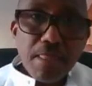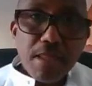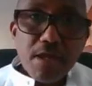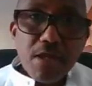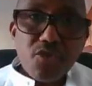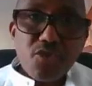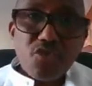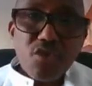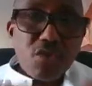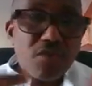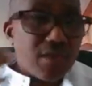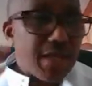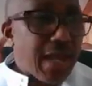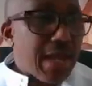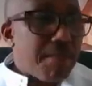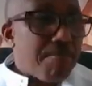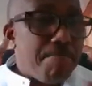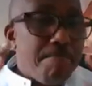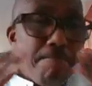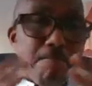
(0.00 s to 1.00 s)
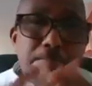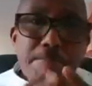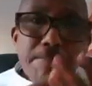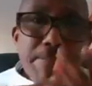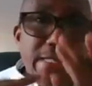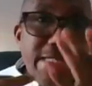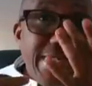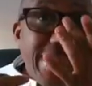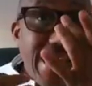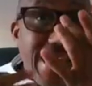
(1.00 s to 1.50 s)
It's just like
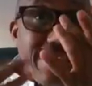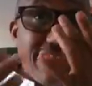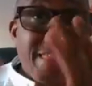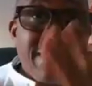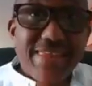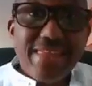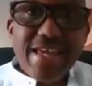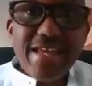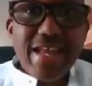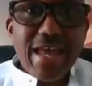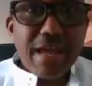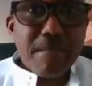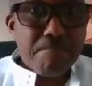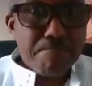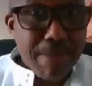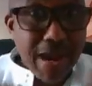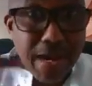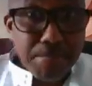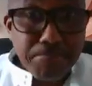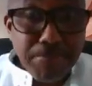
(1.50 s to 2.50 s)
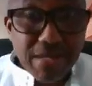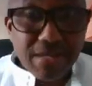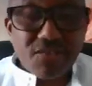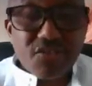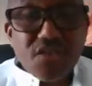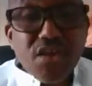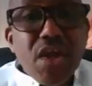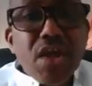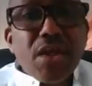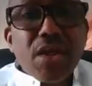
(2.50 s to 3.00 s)
disease. They like bad
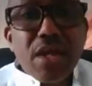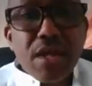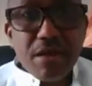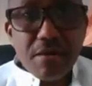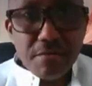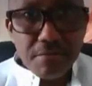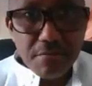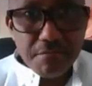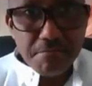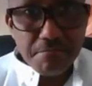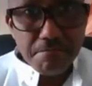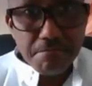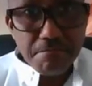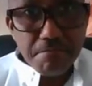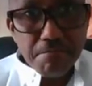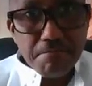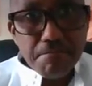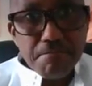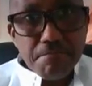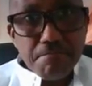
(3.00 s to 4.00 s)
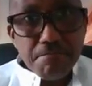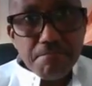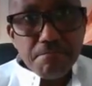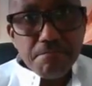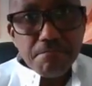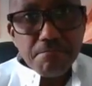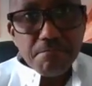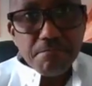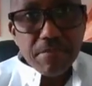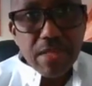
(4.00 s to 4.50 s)
bacteria.
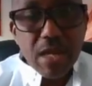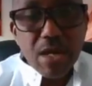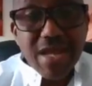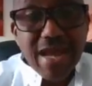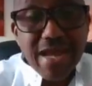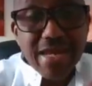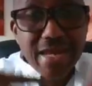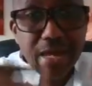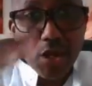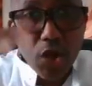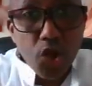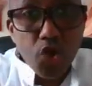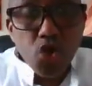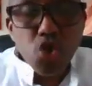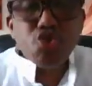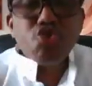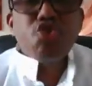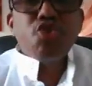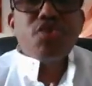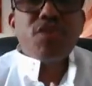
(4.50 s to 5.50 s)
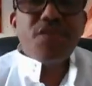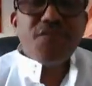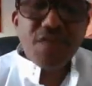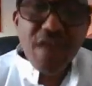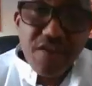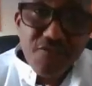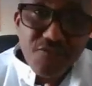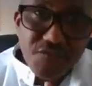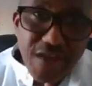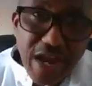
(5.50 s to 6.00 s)
They like a conducive
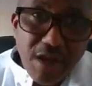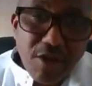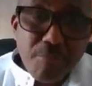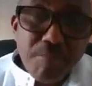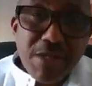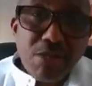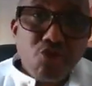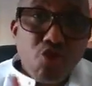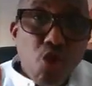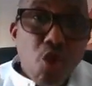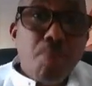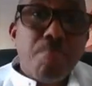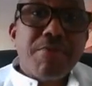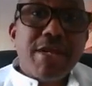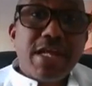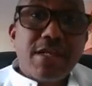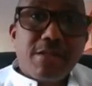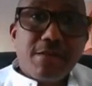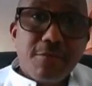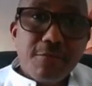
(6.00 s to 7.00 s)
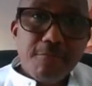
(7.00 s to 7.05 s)
environment to operate.